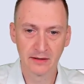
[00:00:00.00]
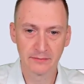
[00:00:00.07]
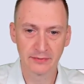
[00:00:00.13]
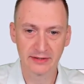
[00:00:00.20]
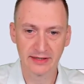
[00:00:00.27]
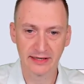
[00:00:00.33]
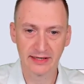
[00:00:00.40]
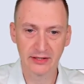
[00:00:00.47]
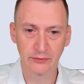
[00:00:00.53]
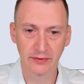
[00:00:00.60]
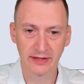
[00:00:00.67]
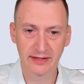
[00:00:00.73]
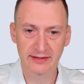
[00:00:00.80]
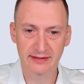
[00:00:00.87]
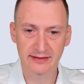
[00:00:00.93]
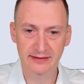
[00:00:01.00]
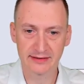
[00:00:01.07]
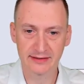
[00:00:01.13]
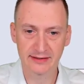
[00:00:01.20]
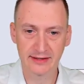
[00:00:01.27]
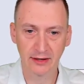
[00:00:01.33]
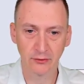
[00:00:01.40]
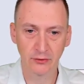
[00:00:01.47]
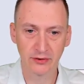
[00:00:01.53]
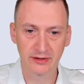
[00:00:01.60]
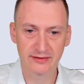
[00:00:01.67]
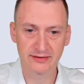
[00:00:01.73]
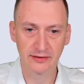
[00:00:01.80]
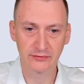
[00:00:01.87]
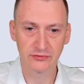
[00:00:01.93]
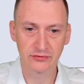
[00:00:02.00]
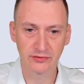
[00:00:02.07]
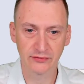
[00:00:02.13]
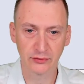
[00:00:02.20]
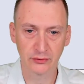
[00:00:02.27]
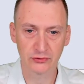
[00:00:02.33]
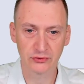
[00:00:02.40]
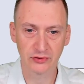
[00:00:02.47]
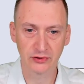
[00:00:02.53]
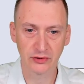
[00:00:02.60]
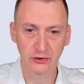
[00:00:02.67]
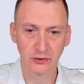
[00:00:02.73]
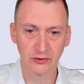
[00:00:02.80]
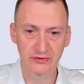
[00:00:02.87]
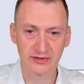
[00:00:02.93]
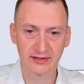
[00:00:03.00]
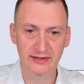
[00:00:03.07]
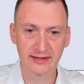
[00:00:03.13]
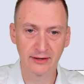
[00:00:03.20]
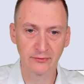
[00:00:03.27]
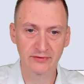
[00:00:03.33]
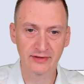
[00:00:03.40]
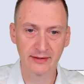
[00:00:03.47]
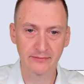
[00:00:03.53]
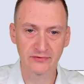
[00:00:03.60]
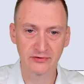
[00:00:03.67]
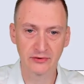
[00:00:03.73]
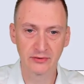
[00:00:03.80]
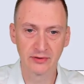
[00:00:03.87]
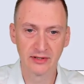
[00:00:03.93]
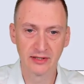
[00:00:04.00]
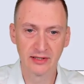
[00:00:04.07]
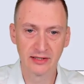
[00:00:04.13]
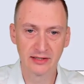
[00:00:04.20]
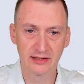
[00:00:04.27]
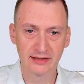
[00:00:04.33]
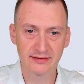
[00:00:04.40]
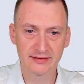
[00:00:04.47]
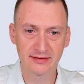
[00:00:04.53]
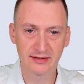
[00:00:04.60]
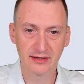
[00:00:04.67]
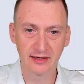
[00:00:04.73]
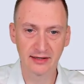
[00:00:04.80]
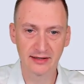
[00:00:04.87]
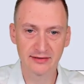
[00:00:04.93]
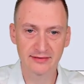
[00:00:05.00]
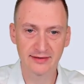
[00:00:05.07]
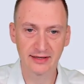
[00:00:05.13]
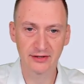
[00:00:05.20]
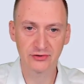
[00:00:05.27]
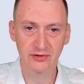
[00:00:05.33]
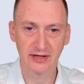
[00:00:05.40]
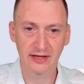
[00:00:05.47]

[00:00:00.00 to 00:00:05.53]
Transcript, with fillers: But anyway, that the download itself, should, of course, should not cause any downtime. So let's uh, click stage